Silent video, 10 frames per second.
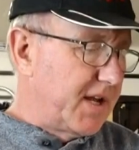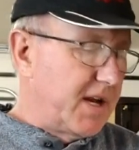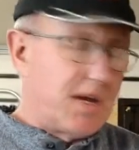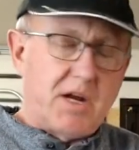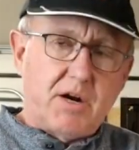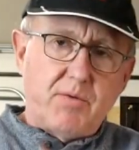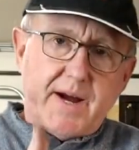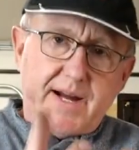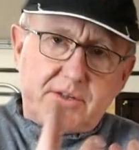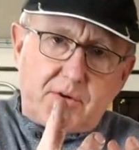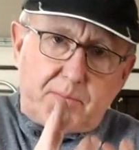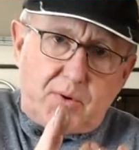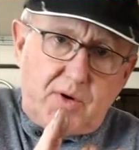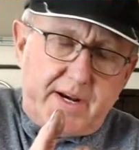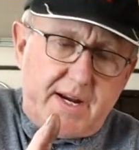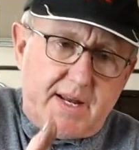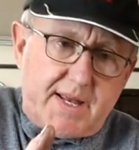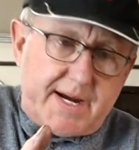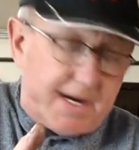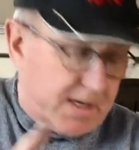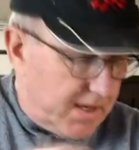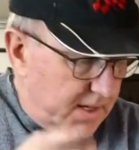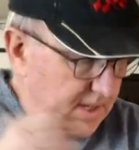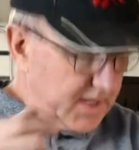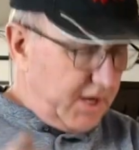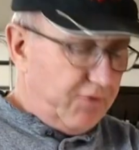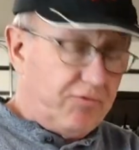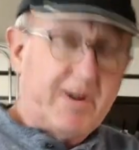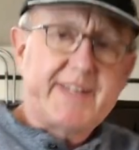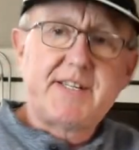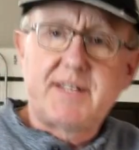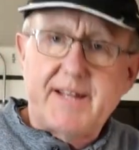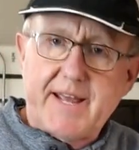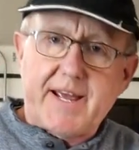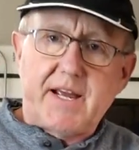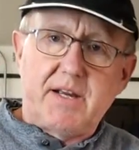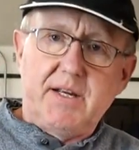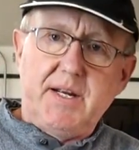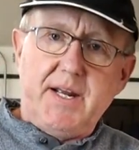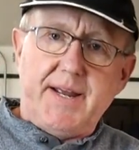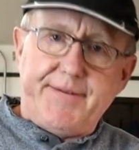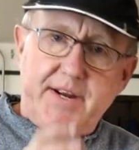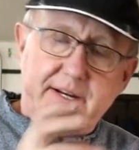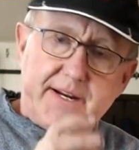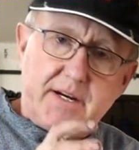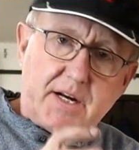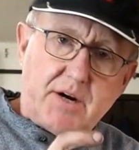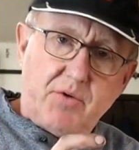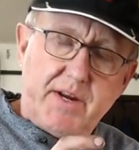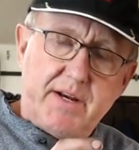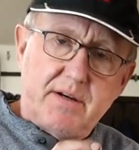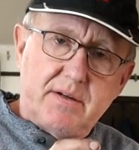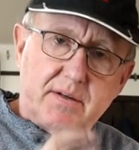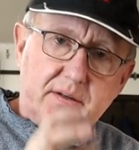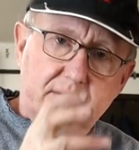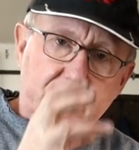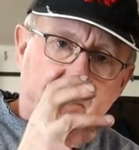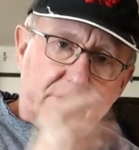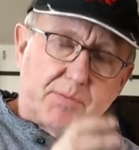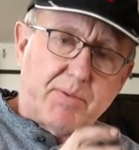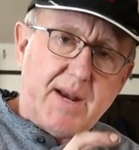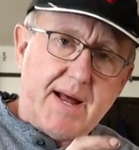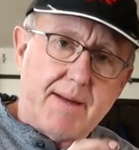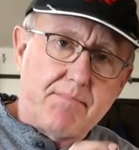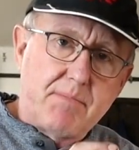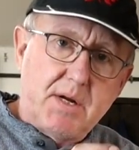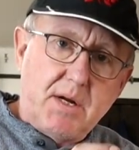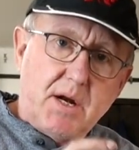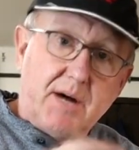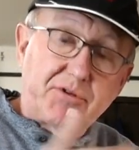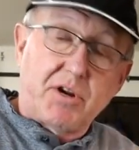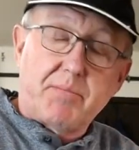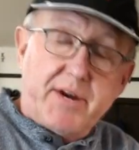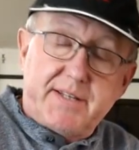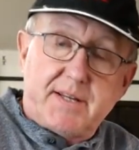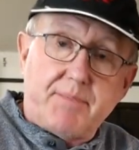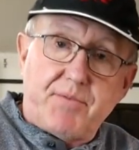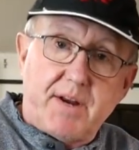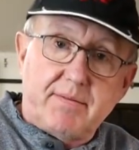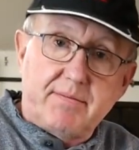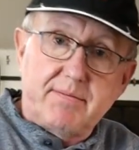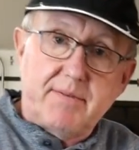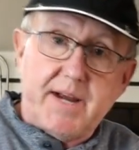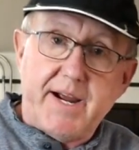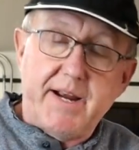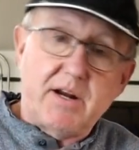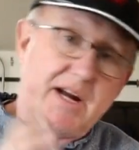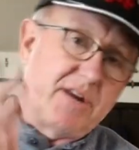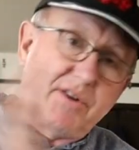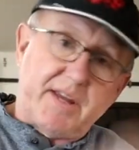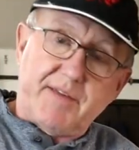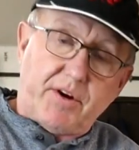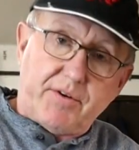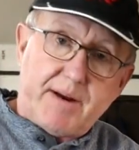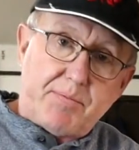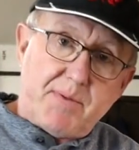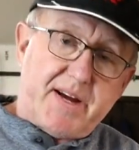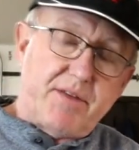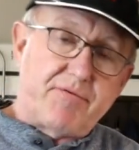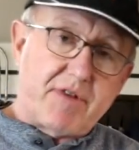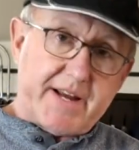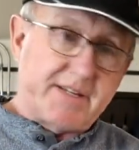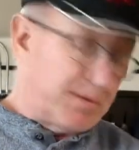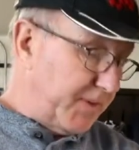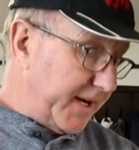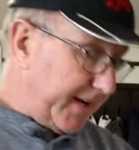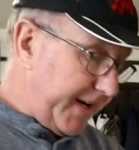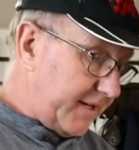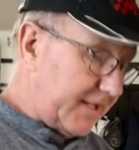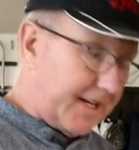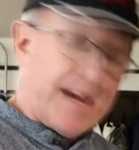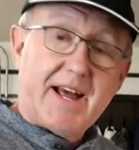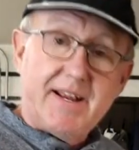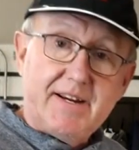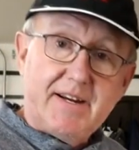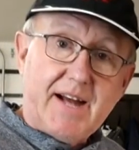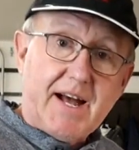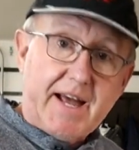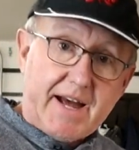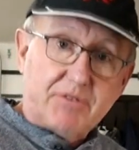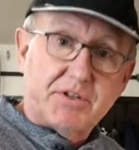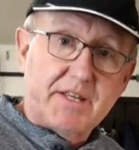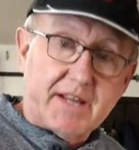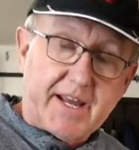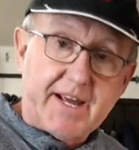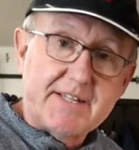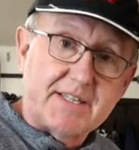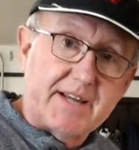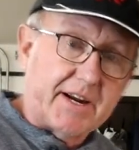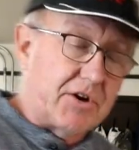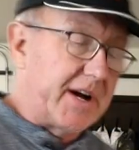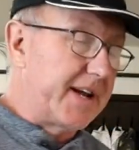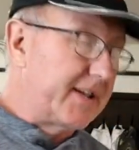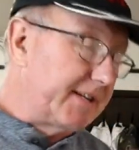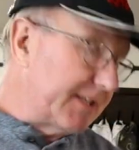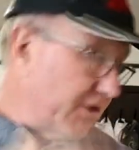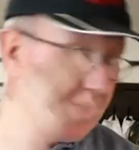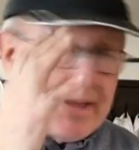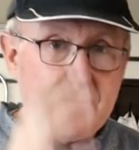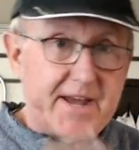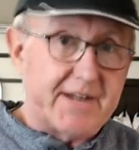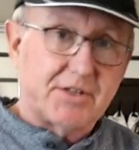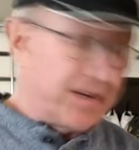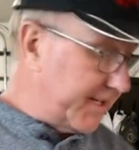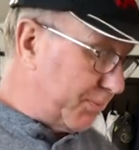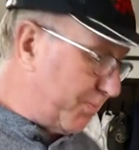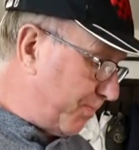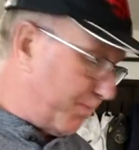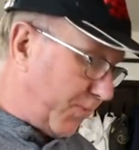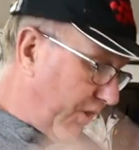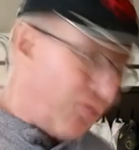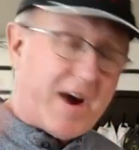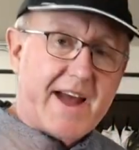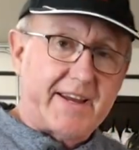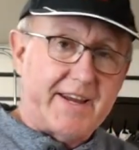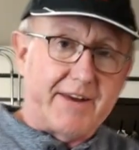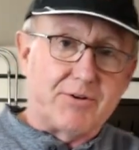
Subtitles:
it, you know, as we're pulling in that race there, if it didn't go in just plumb, I was going to break something. And I didn't give a crap about the race, but it's the housing, the casing, and I had these nightmares of this cracking